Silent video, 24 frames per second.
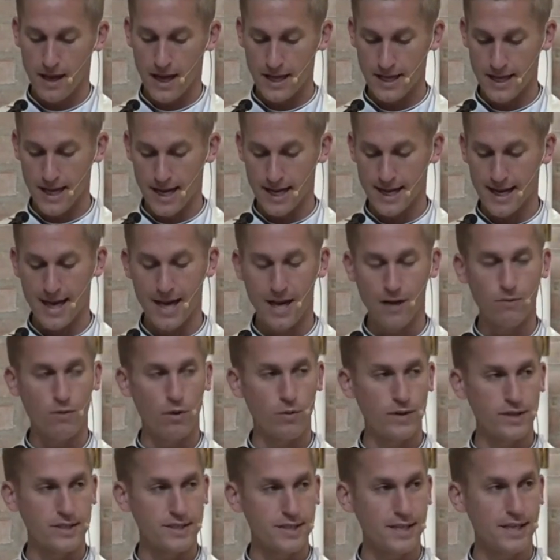And yet again,
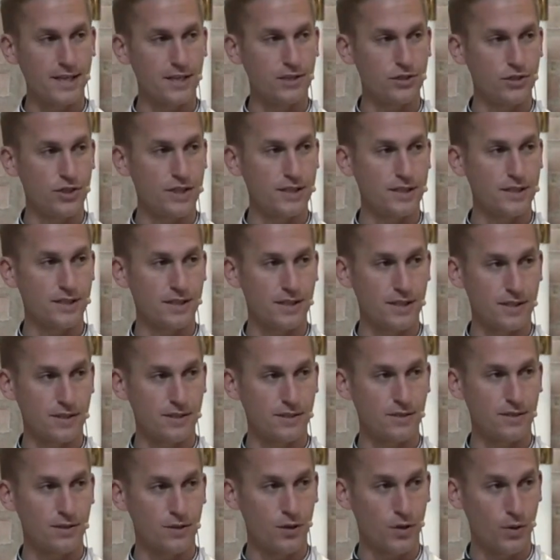what we see is Jesus
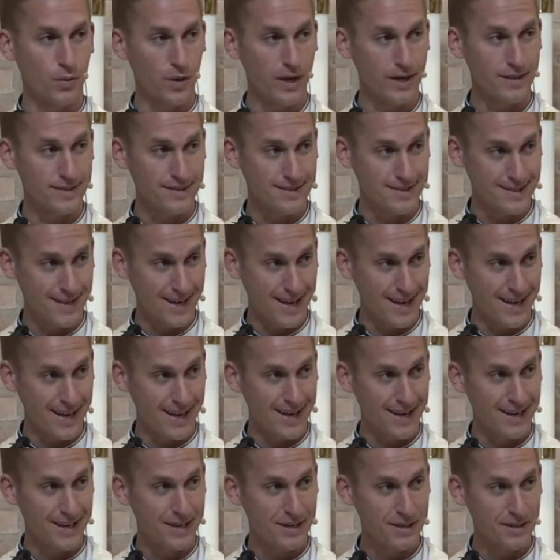is quick to
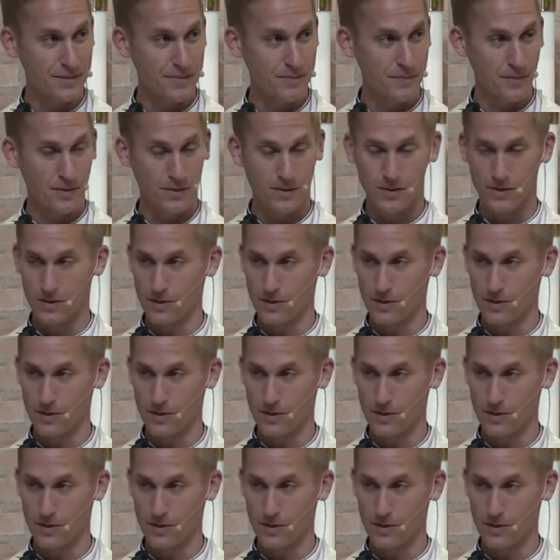say,